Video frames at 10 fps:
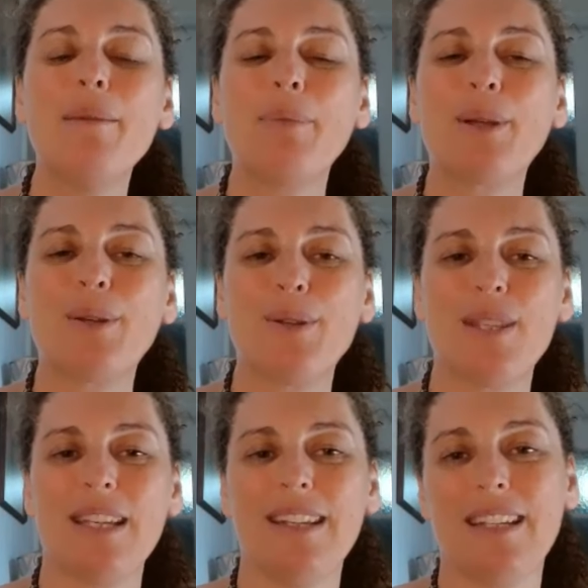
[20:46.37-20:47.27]
because
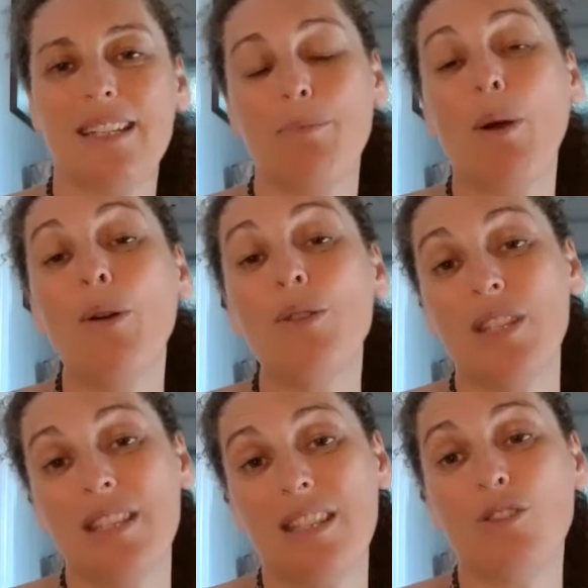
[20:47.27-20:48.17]
it
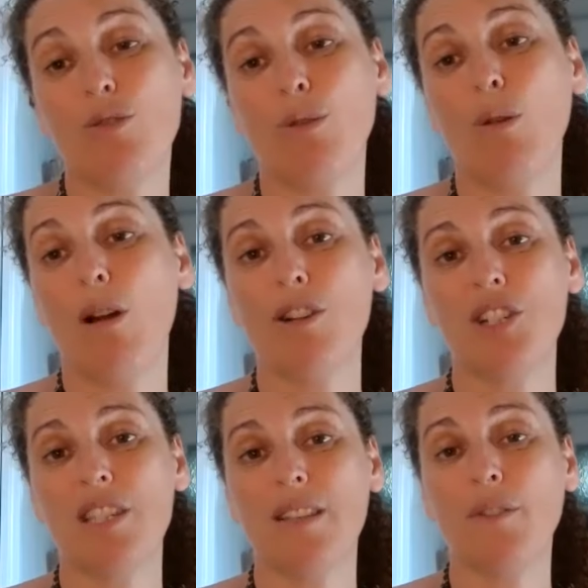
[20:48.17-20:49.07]
exposes the true
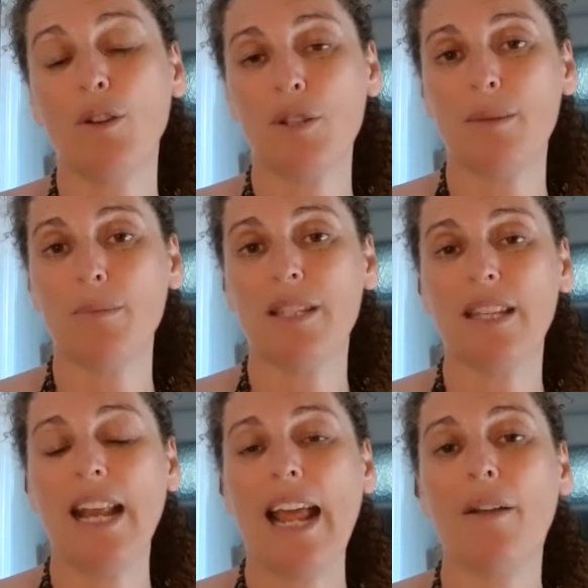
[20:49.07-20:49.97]
origins of Christmas
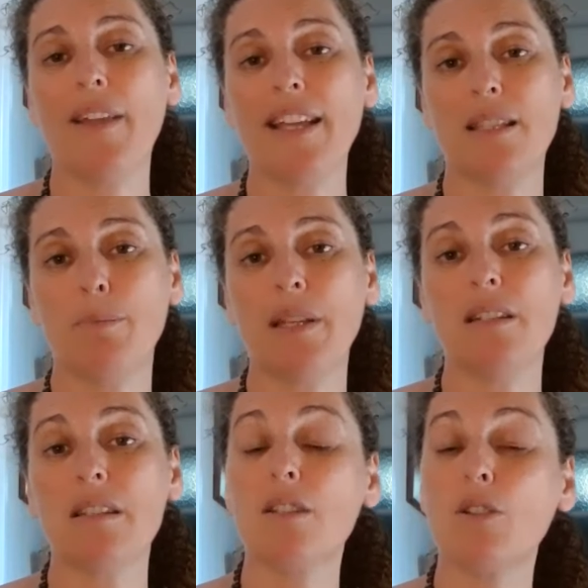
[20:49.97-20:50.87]
and how that's been
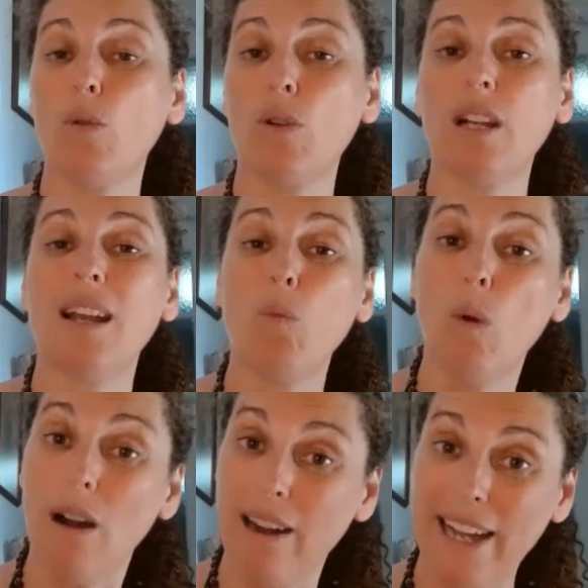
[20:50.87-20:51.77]
distorted and
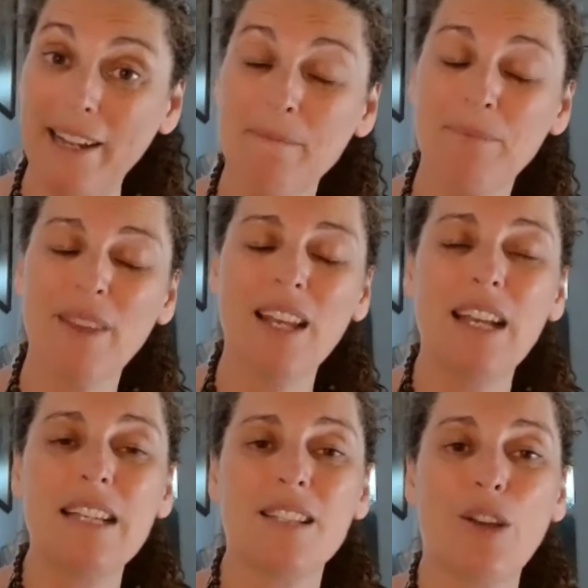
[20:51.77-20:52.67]
why.
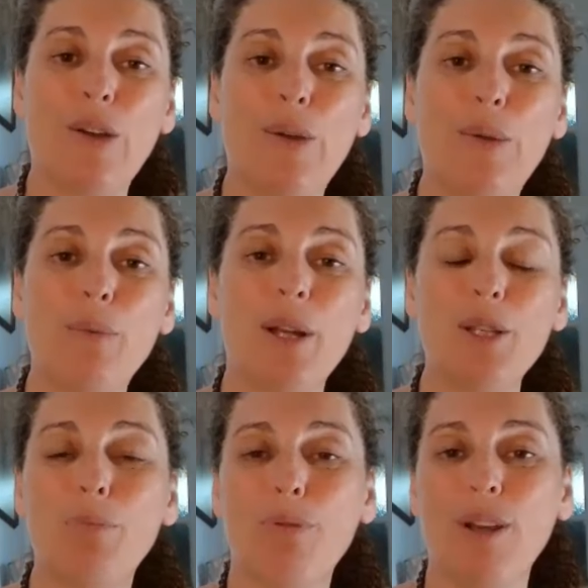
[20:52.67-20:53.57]
So when
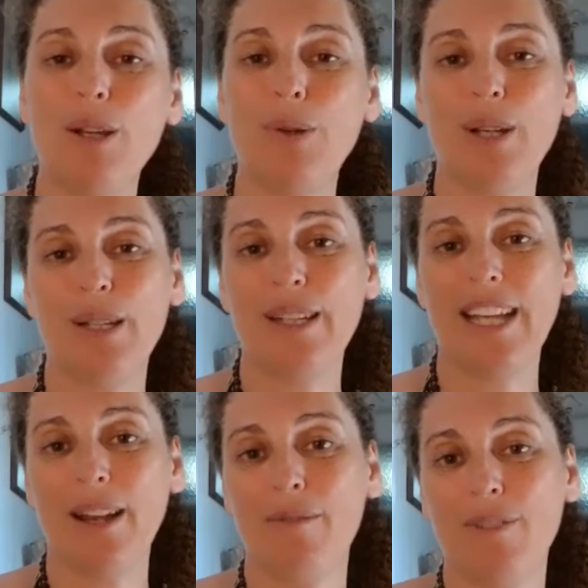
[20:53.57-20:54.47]
you pre order, you
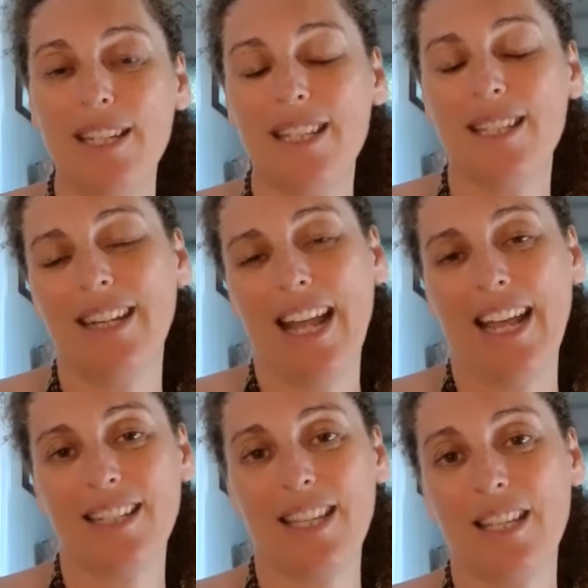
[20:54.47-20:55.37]
get instant
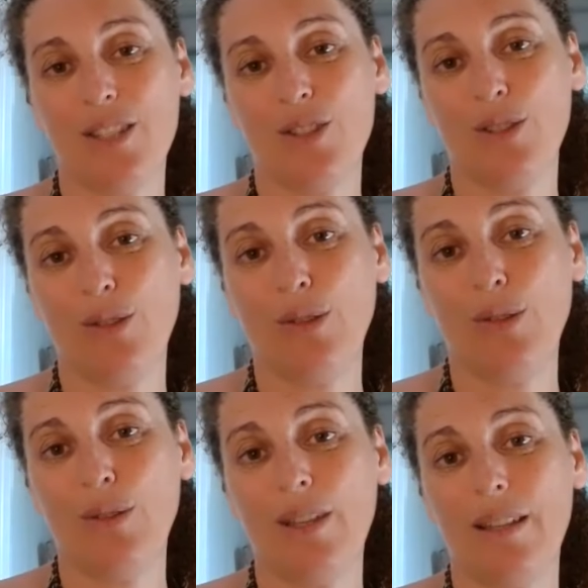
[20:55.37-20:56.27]
access
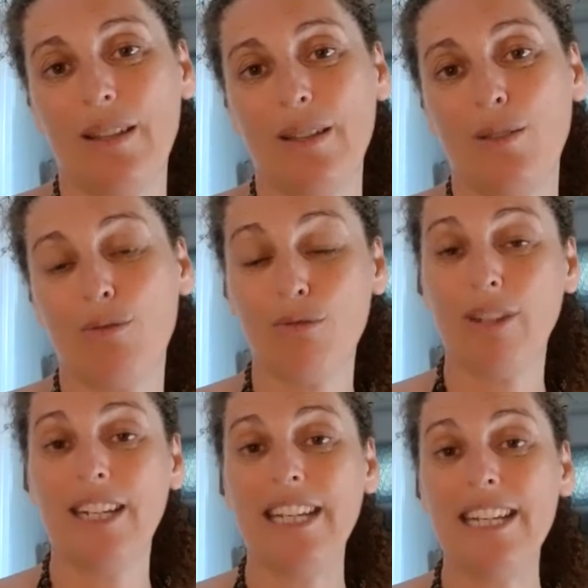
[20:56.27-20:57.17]
to the
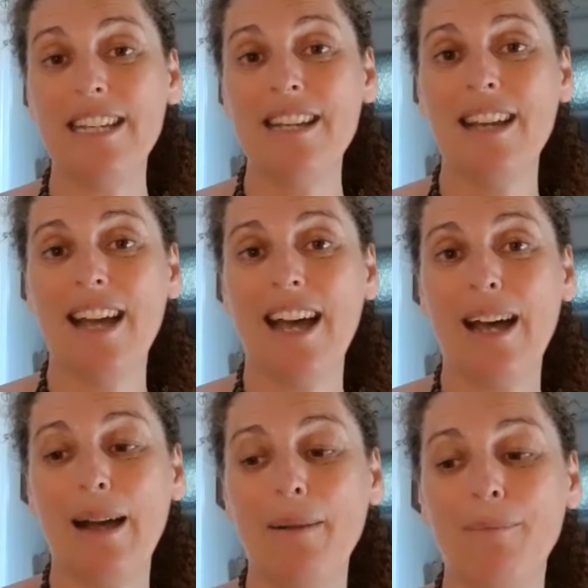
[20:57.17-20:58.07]
three
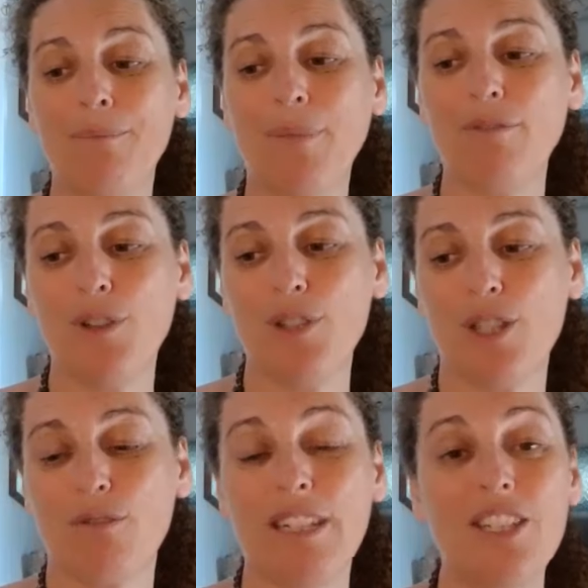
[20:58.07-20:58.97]
um,
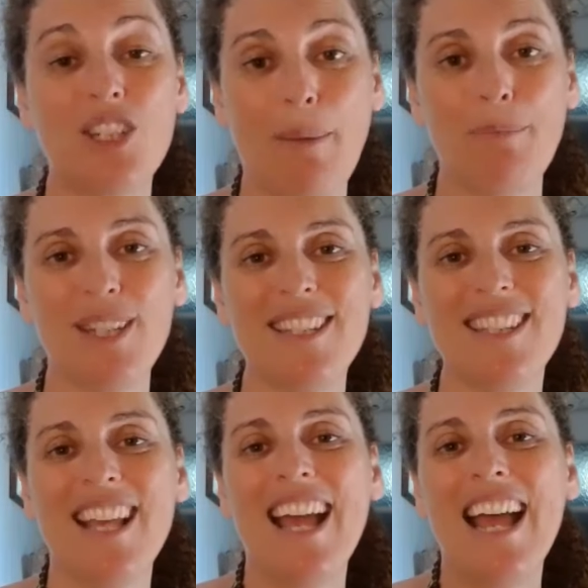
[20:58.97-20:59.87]
first three chapters.
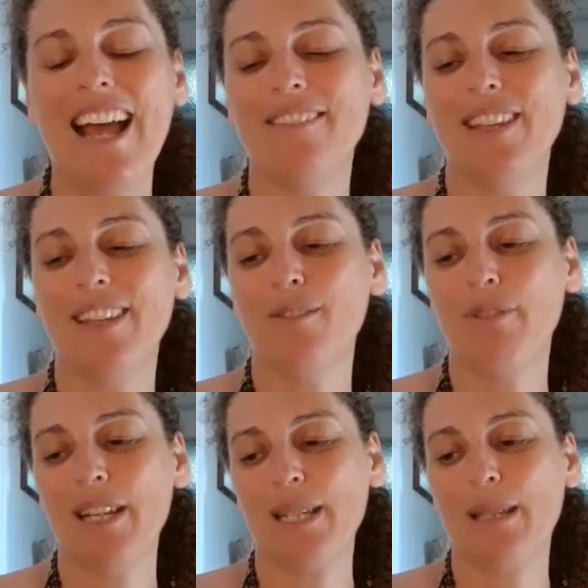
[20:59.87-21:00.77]
And then the
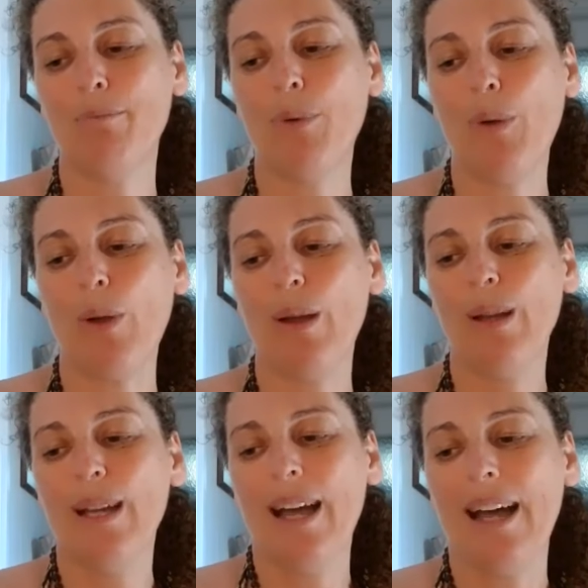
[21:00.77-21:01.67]
rest of the book
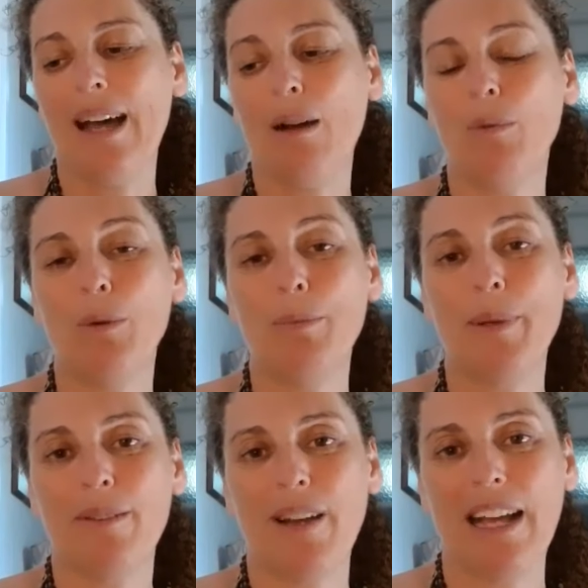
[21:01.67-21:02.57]
uh, will
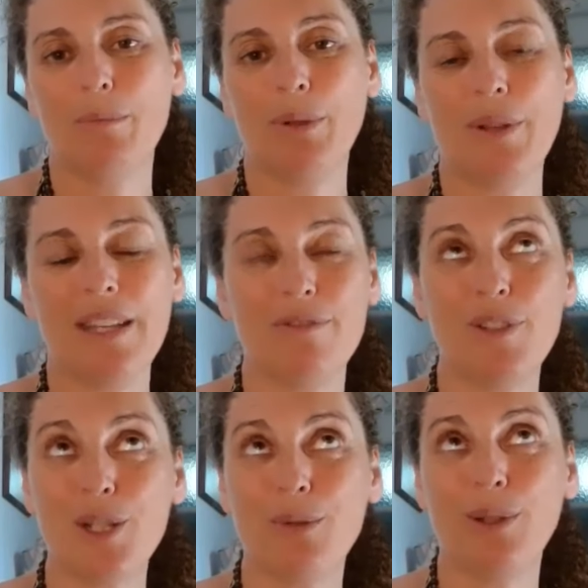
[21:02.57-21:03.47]
be available, the
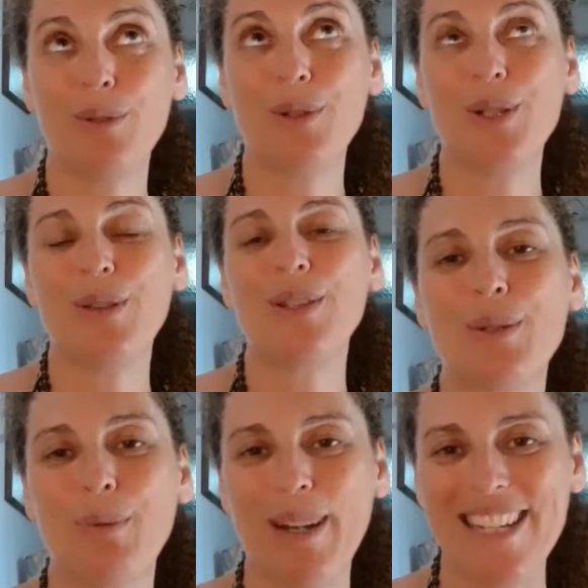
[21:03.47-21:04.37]
official launch
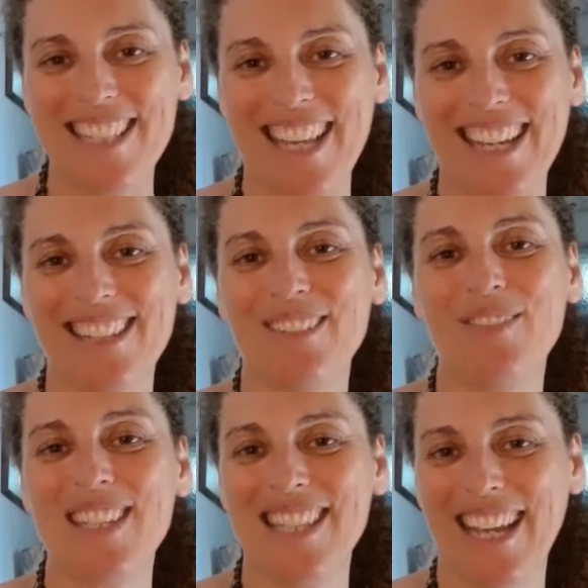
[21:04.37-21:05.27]
22nd of
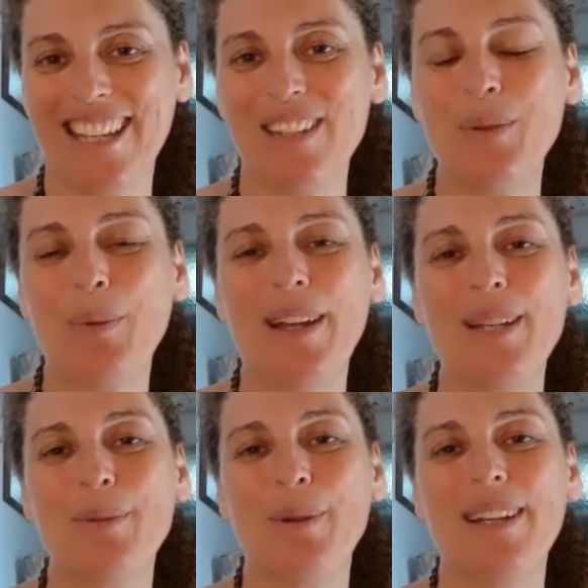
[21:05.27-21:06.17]
the 2nd,
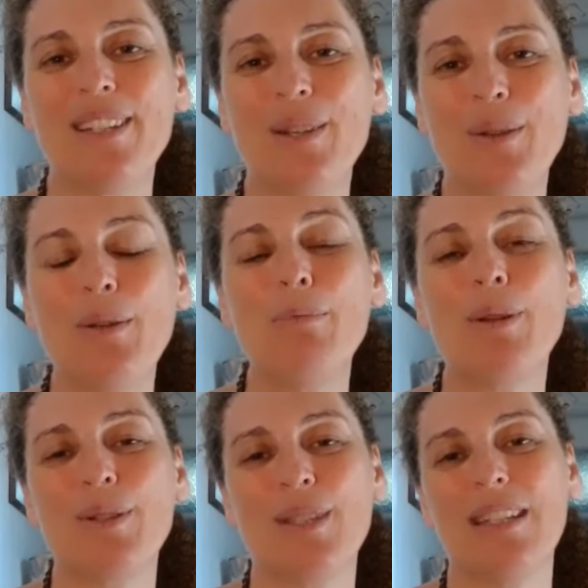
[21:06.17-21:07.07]
2022,
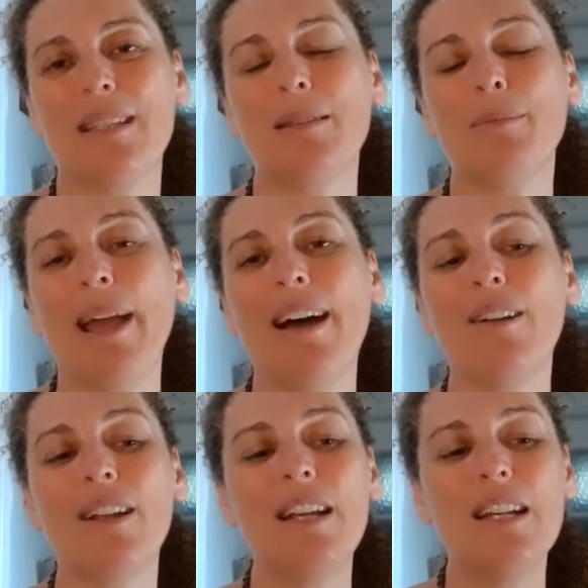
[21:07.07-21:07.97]
because it is
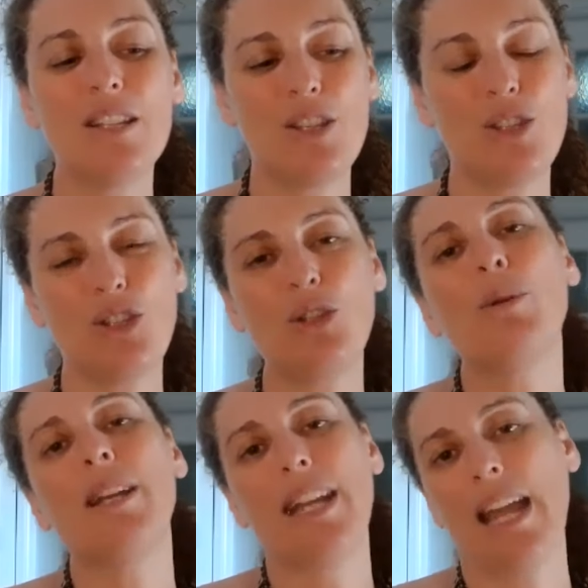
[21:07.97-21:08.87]
about
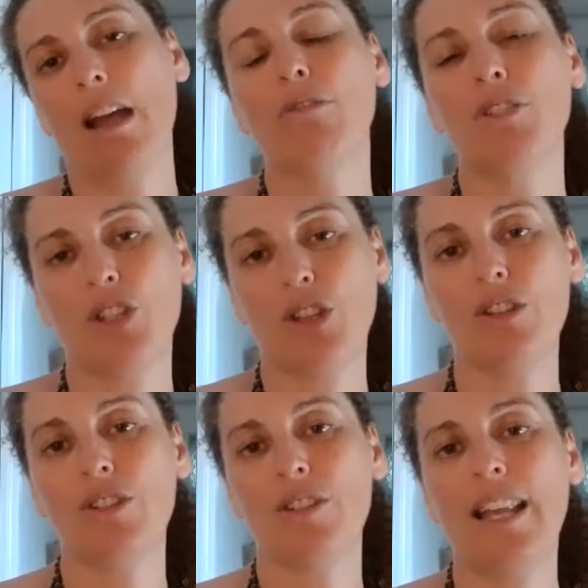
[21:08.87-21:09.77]
stewarding our
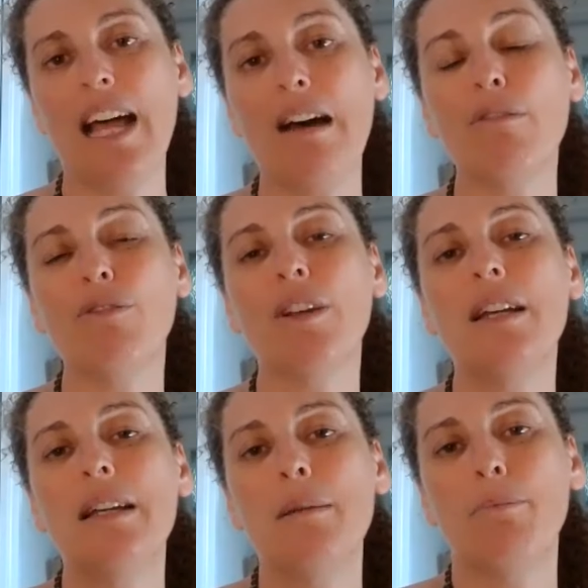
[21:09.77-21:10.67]
return to love
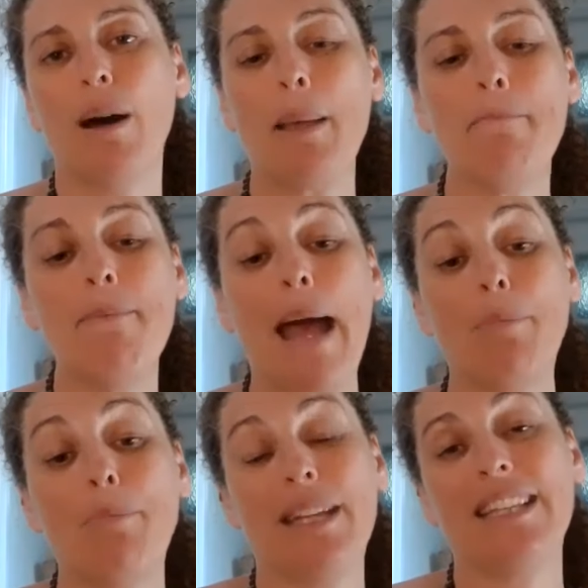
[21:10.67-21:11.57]
by
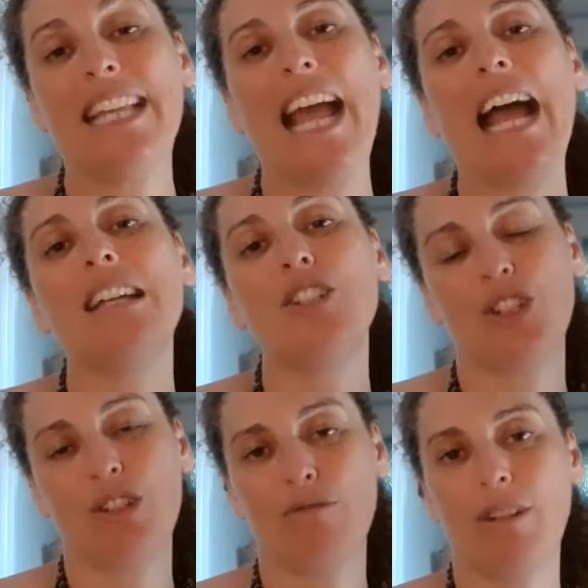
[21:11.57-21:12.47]
mapping the
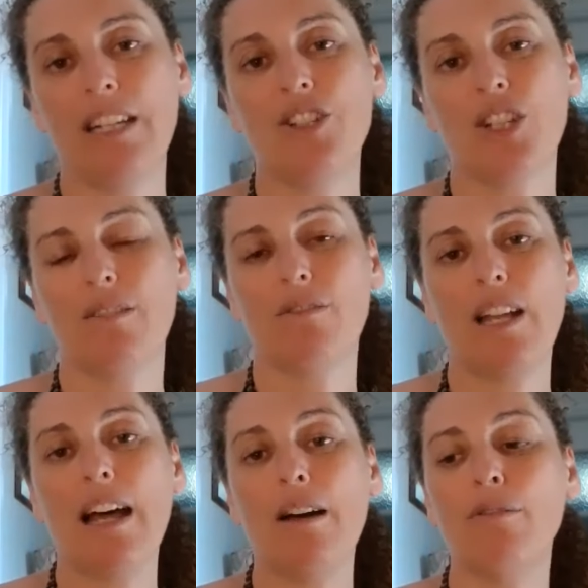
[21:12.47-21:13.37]
ancient religion of
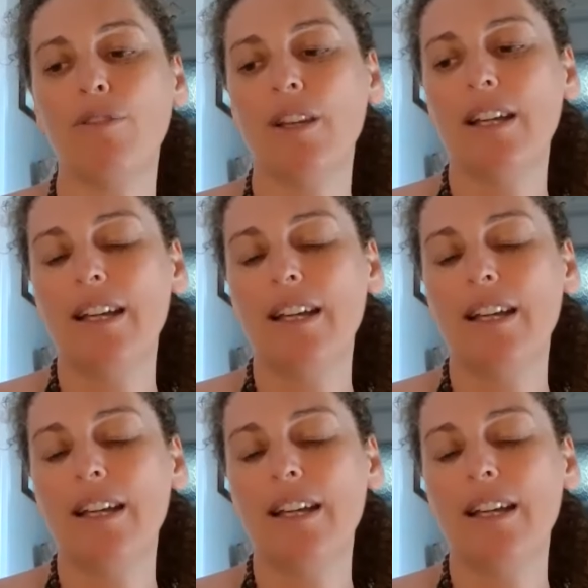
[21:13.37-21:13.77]
love